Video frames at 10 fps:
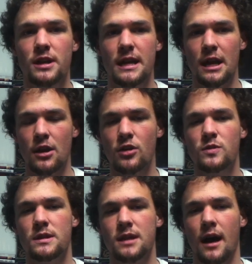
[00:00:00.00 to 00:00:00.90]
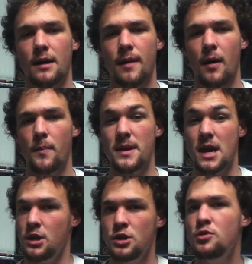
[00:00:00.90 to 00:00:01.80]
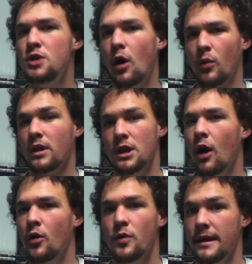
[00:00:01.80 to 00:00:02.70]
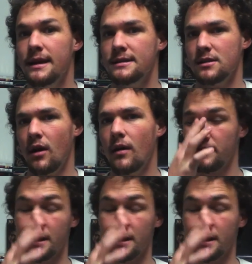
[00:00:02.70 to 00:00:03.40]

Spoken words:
he knows what he's talking about, but yet you don't really know who he is at all.